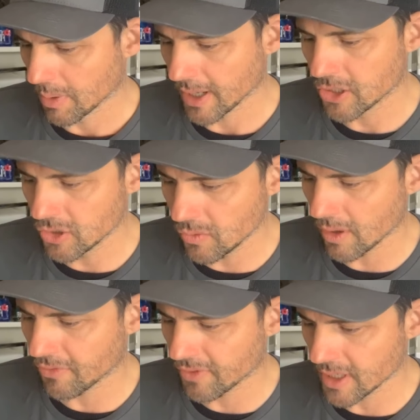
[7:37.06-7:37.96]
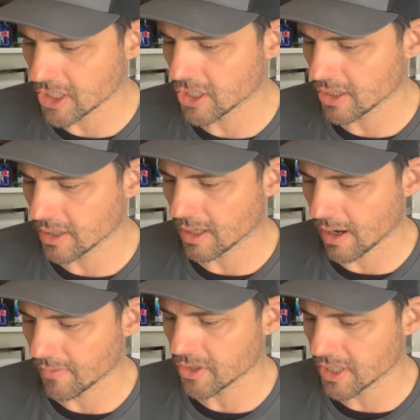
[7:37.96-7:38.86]
But I do want to finish the
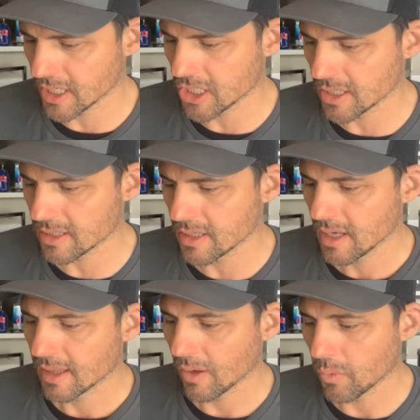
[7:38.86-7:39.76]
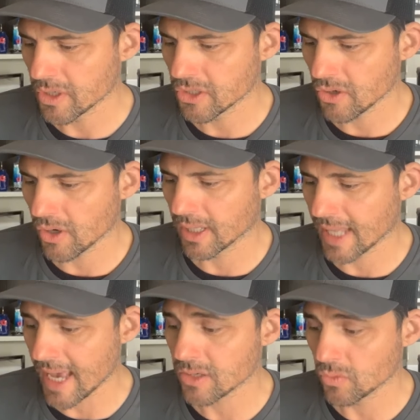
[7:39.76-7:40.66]
conversations that we
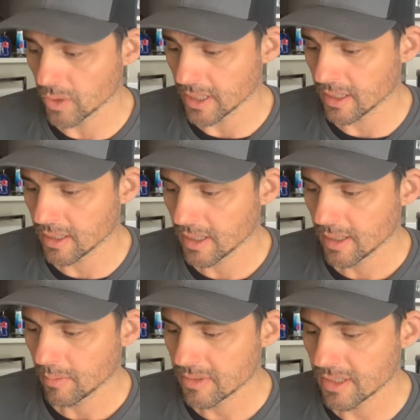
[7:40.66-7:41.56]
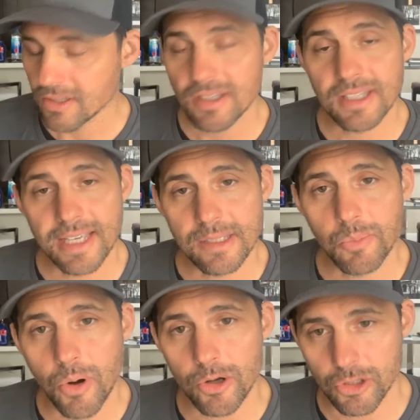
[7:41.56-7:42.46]
started last week since this
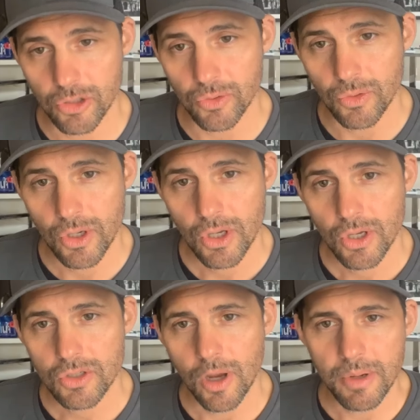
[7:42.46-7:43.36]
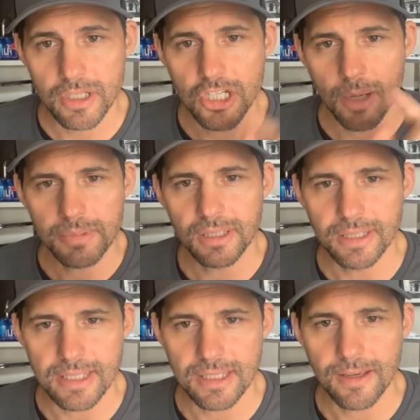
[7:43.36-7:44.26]
is a part two. So I'm going to jump
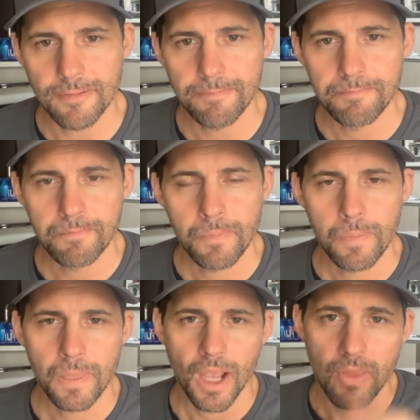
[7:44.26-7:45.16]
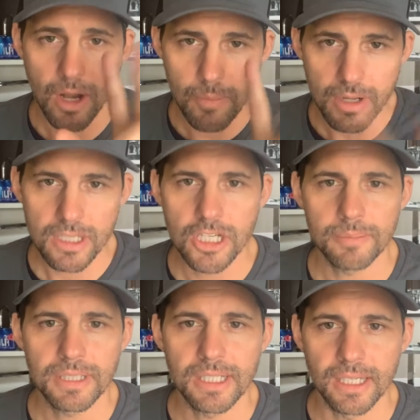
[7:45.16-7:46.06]
to Lisa, and then I'm going to
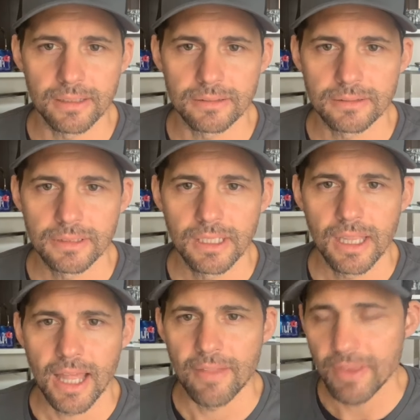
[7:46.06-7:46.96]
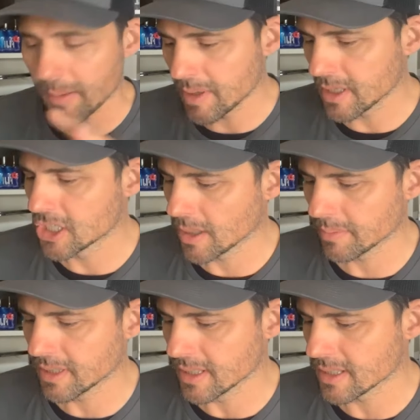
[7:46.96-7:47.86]
jump to Gail, and then I'm going to
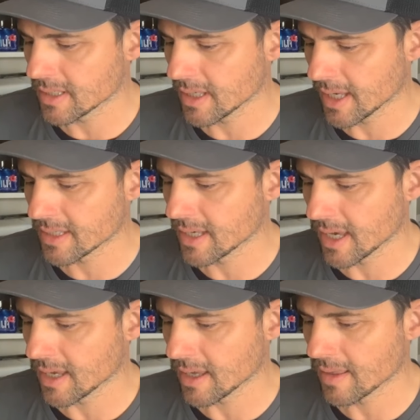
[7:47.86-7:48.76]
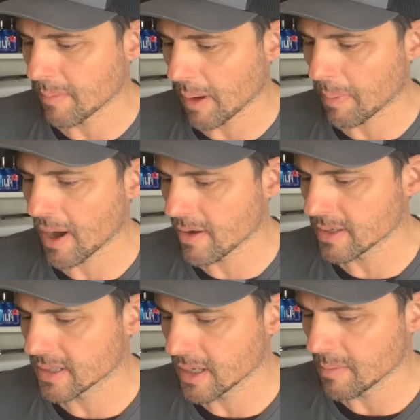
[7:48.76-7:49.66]
jump to this essay that my
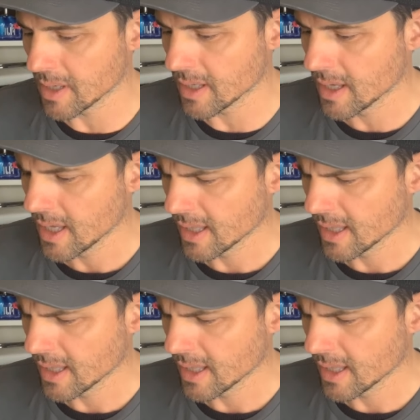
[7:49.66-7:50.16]
parents sent me